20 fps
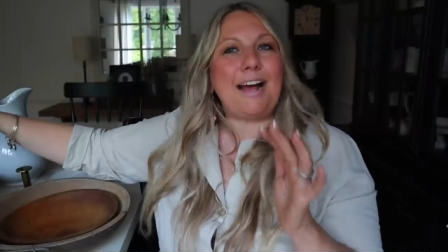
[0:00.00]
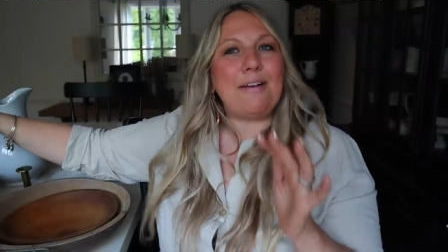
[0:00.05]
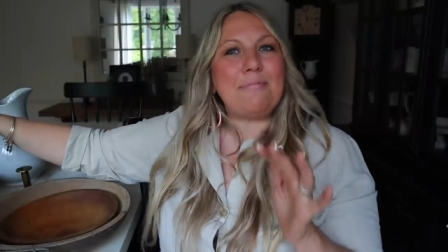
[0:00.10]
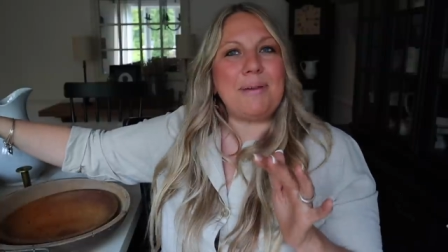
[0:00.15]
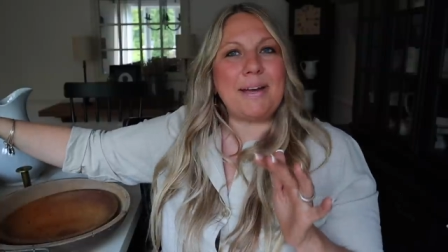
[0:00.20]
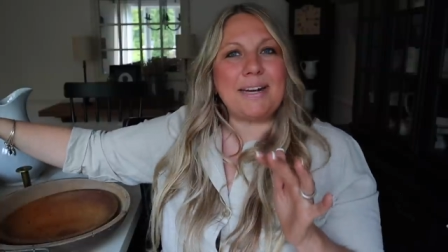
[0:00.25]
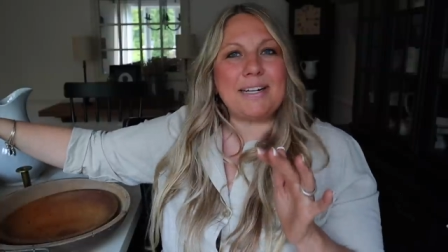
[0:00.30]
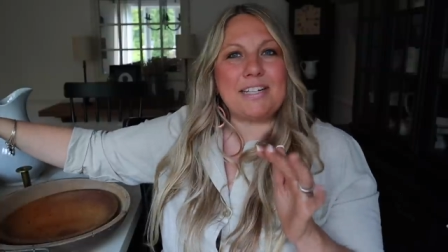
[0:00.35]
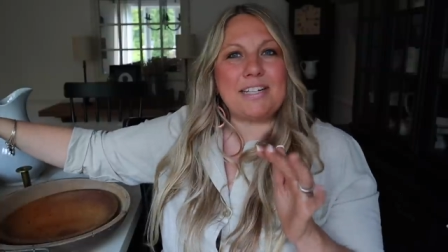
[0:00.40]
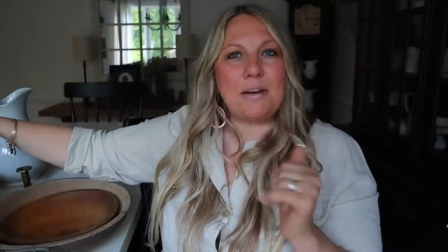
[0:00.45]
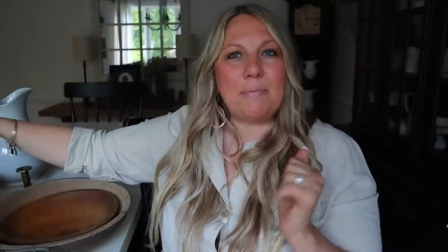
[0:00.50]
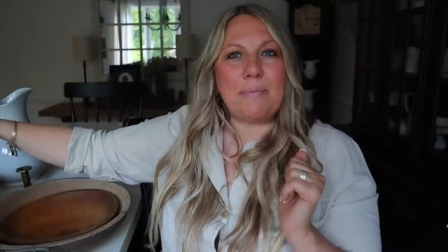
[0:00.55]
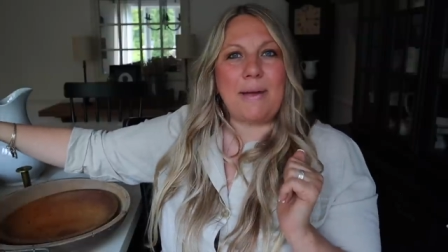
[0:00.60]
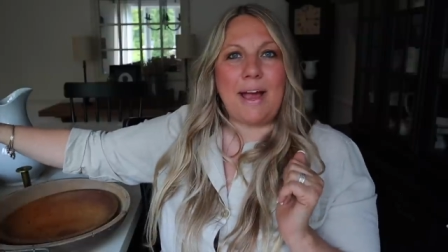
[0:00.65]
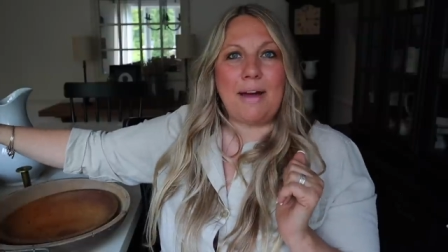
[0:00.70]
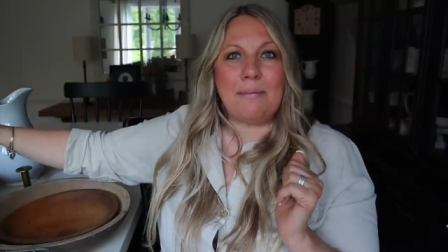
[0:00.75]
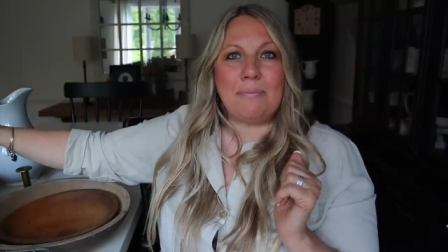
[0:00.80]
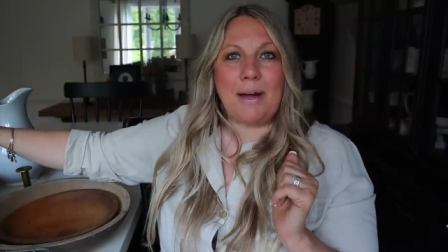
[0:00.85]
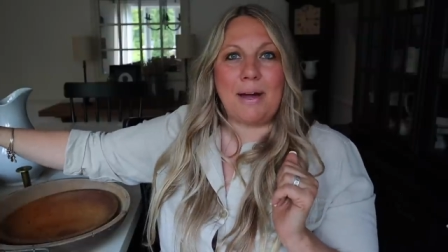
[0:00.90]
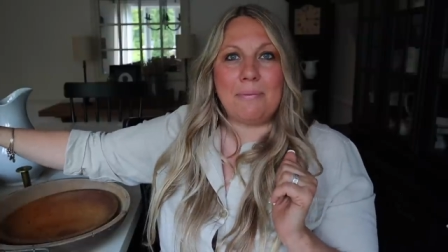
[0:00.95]
I picked up
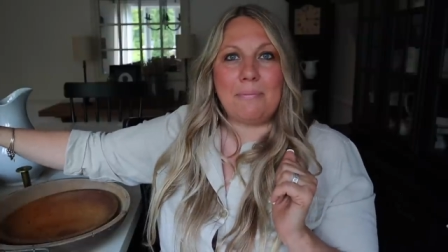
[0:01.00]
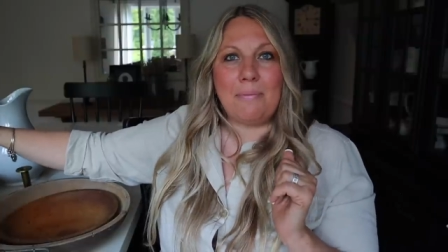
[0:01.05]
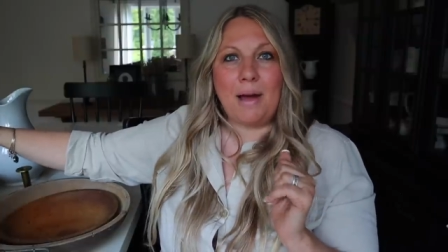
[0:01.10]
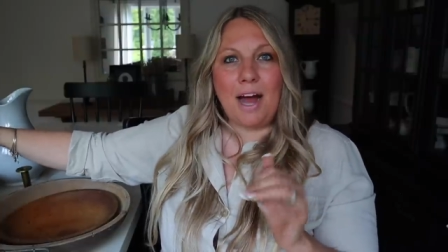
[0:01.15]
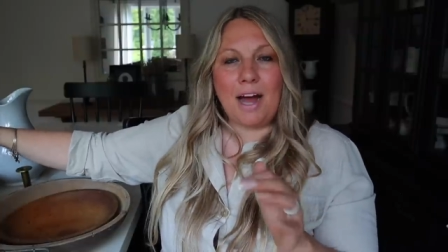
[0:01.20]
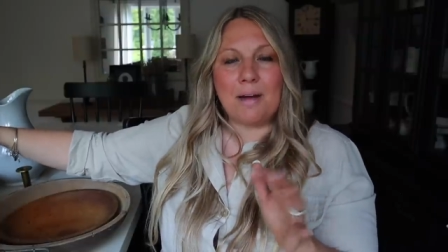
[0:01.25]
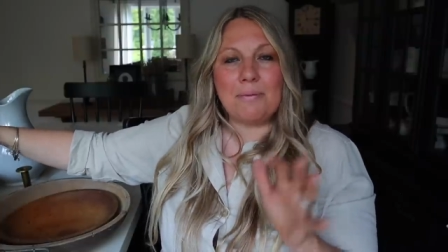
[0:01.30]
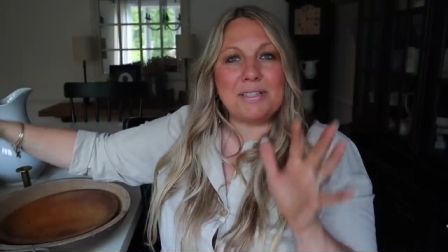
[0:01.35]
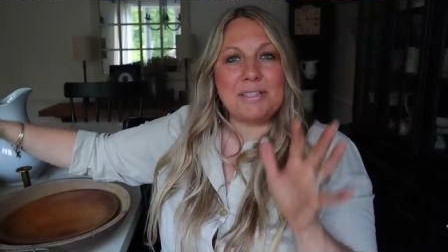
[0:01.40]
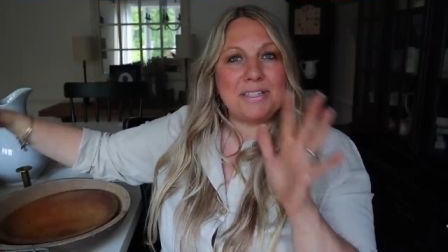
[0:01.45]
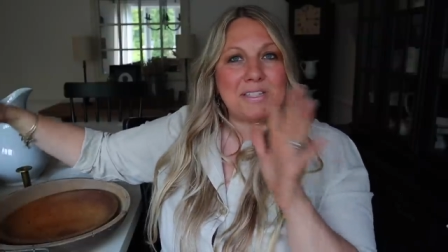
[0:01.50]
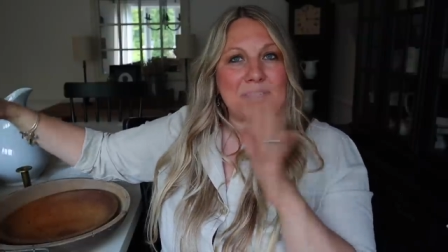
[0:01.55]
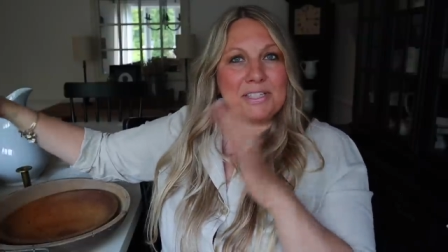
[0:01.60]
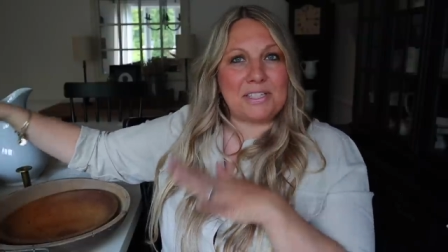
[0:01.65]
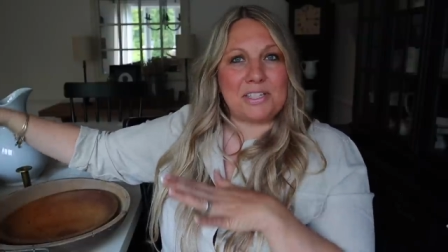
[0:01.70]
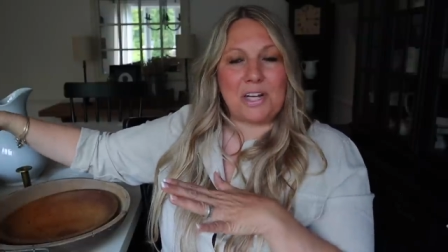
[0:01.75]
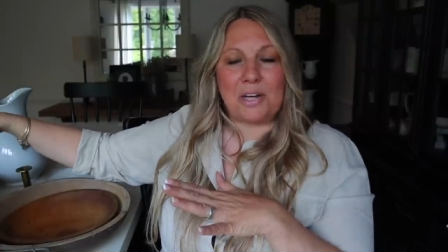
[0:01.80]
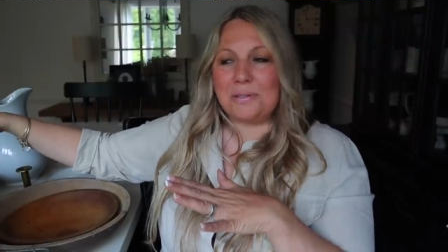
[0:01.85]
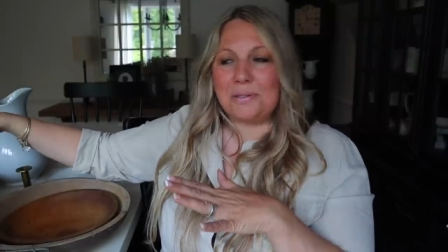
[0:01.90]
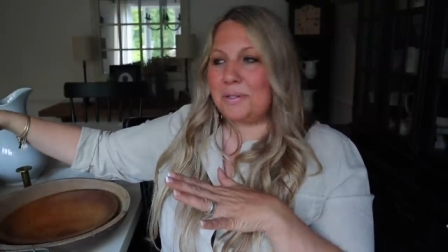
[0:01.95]
at my mom, since
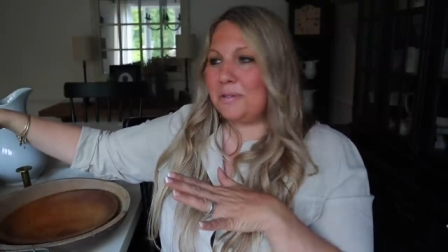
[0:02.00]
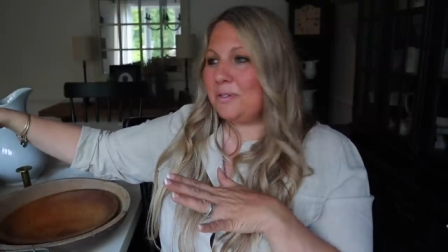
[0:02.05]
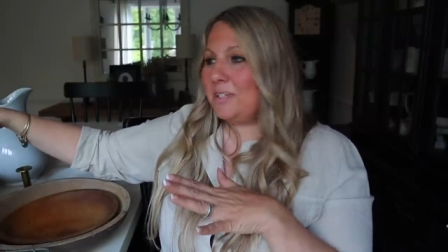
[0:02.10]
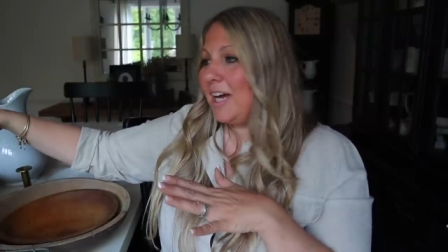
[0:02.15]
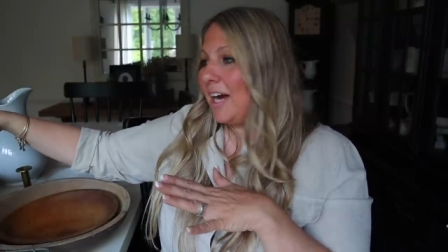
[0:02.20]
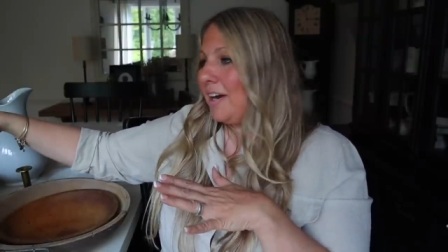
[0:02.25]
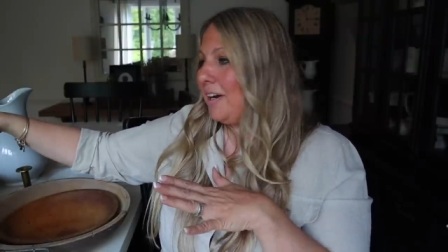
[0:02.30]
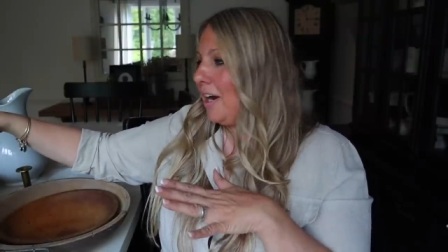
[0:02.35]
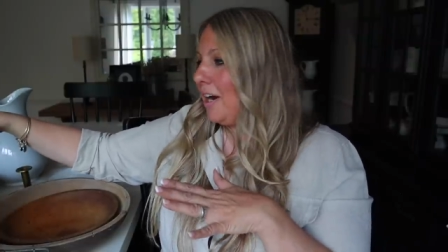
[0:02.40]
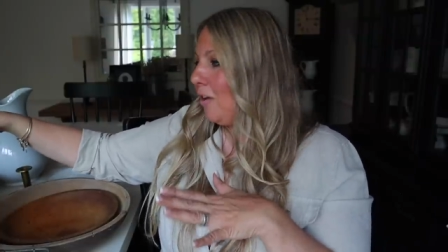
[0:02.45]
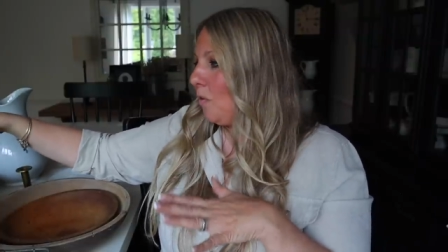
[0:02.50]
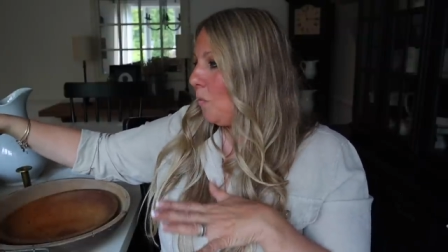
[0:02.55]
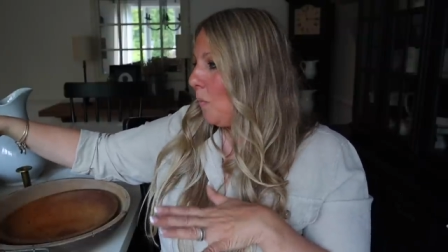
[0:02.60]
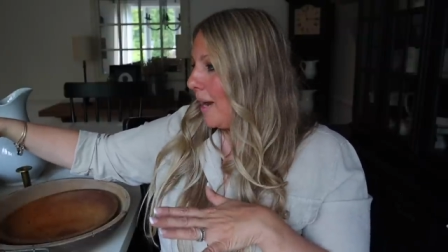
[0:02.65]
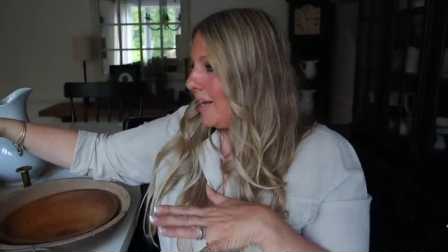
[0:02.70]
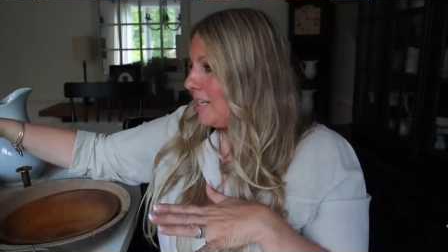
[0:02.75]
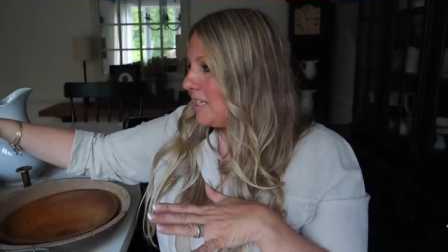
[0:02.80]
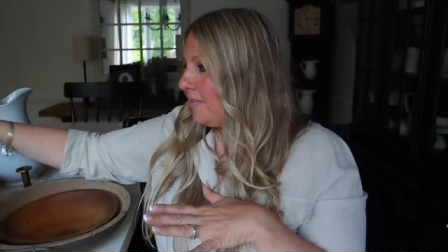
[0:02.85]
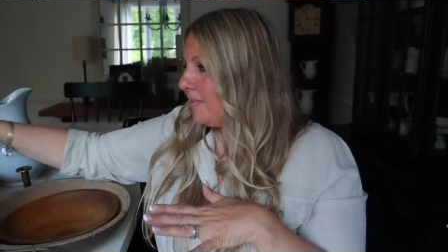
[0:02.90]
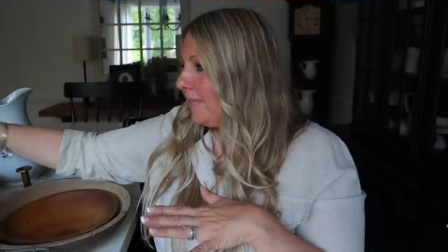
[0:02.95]
it's also down in
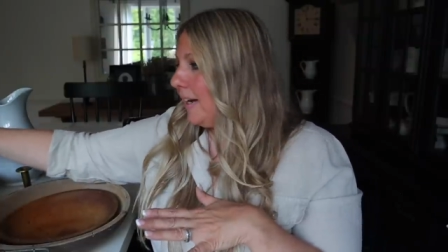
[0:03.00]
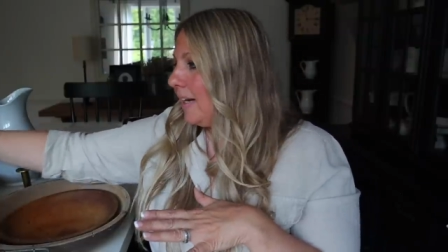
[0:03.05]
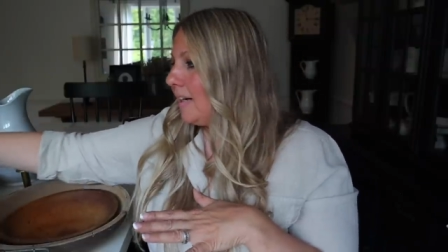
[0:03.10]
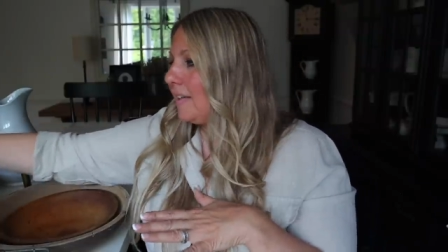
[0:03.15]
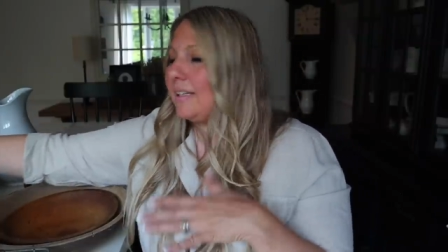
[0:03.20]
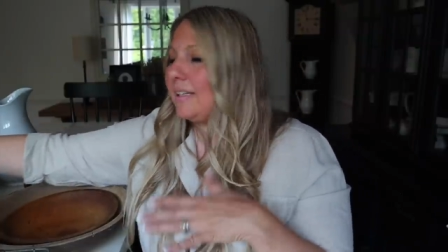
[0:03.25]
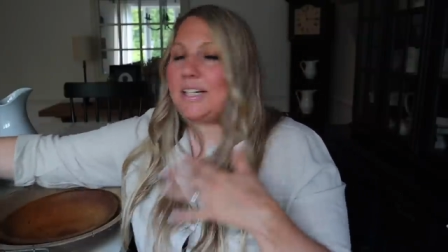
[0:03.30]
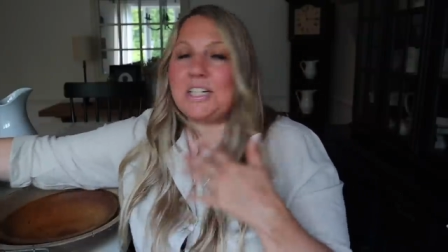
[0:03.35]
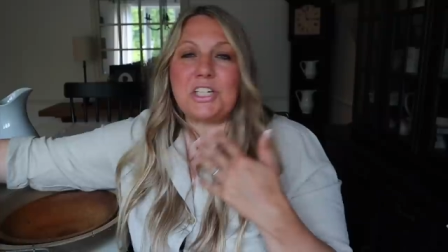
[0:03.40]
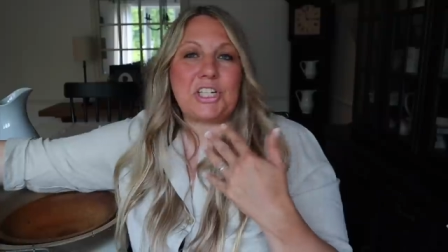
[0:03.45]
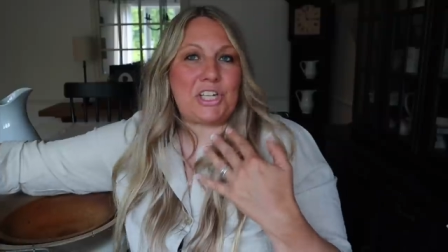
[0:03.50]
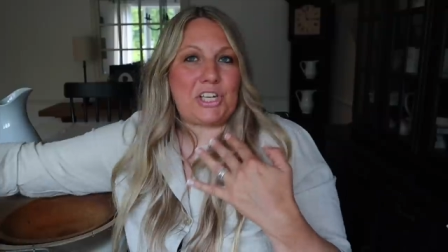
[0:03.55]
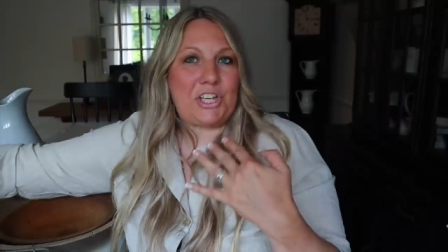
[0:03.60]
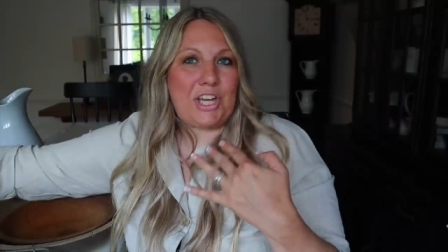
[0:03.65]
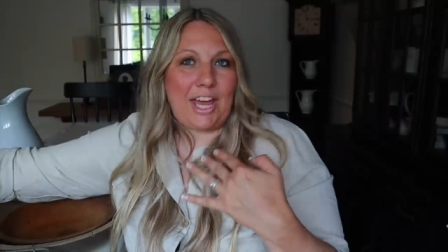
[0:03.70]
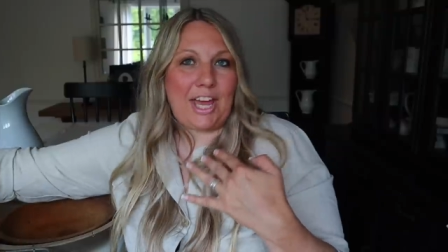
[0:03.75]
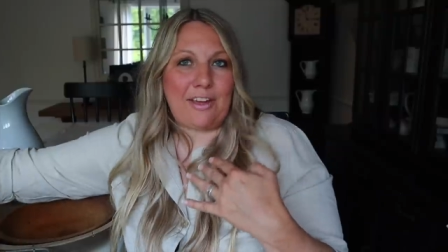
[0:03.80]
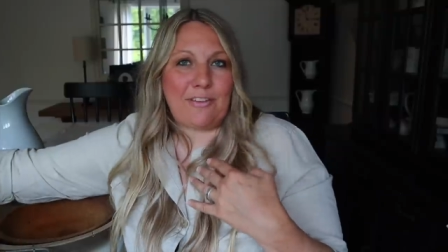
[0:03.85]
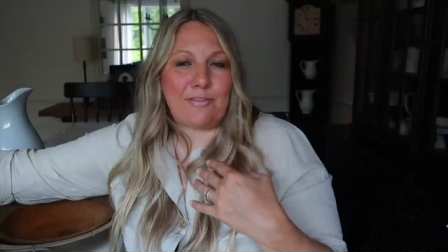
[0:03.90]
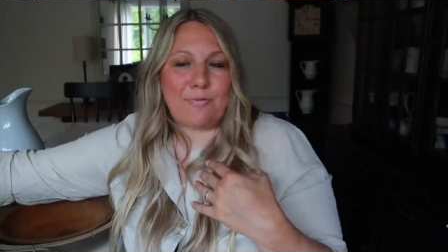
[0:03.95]
Westfield, that she
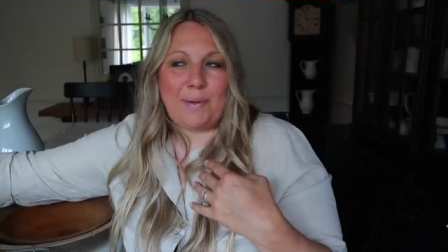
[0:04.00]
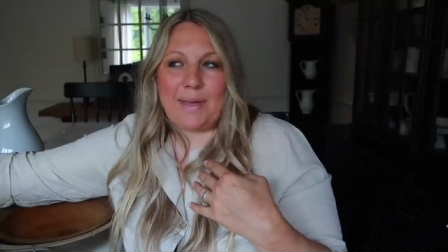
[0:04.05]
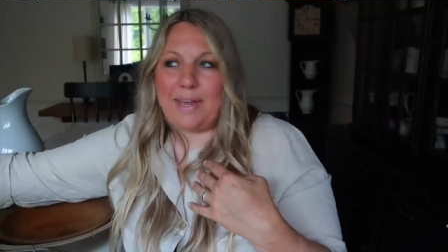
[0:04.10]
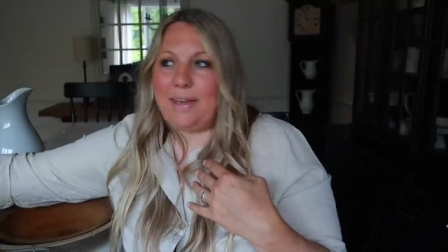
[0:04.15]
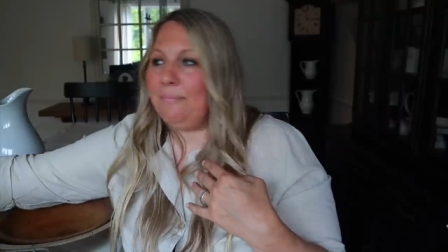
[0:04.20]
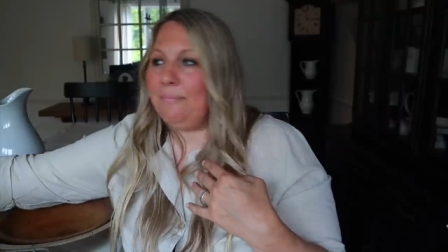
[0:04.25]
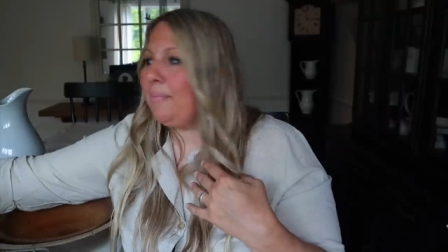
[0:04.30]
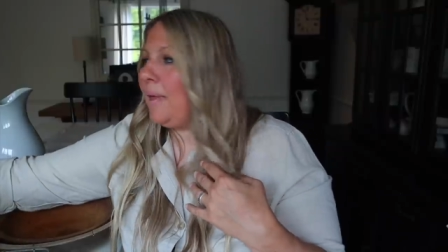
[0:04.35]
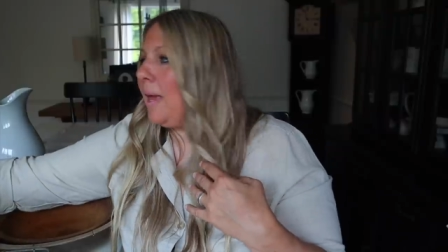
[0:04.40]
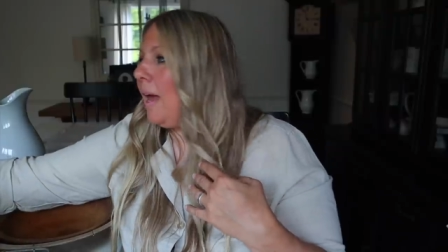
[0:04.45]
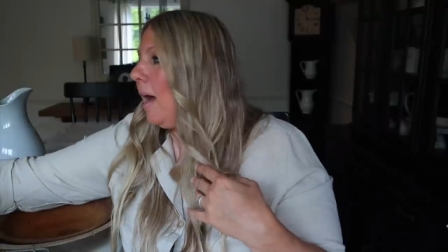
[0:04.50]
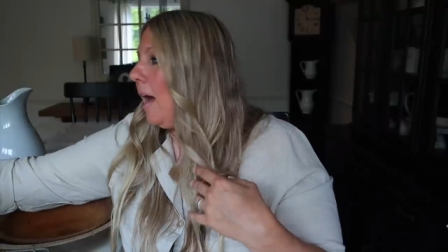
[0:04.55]
gave me.